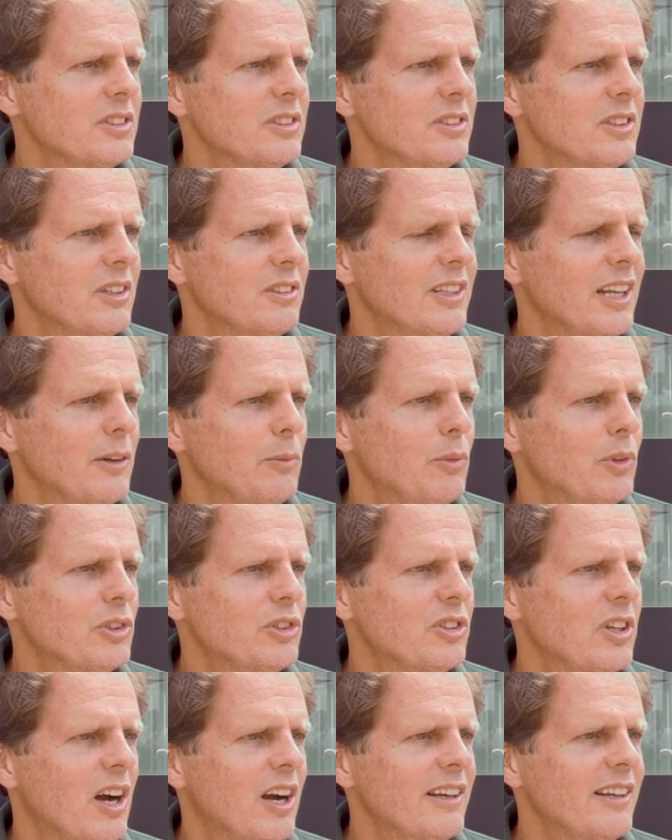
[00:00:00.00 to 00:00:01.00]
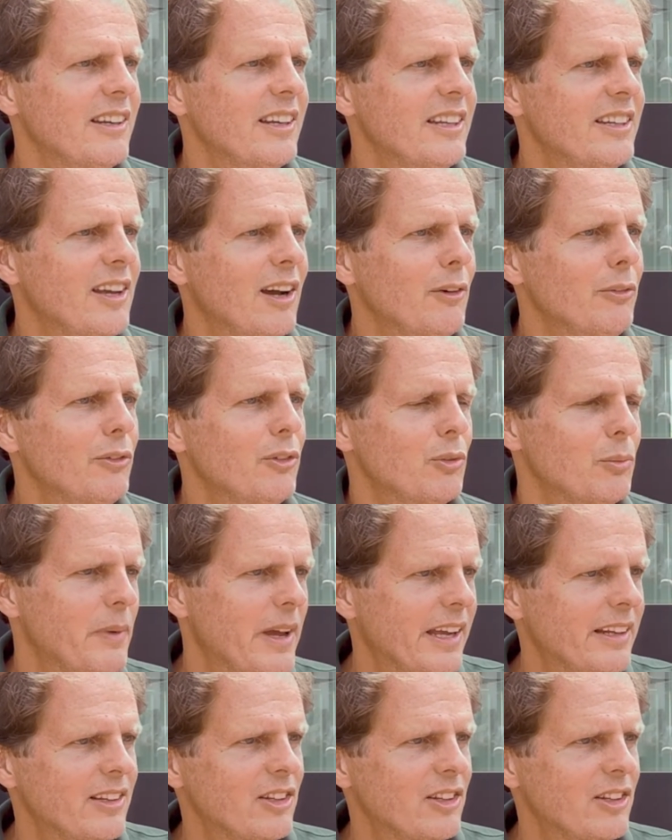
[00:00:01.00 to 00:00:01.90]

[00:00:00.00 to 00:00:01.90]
So that was hardly enough to make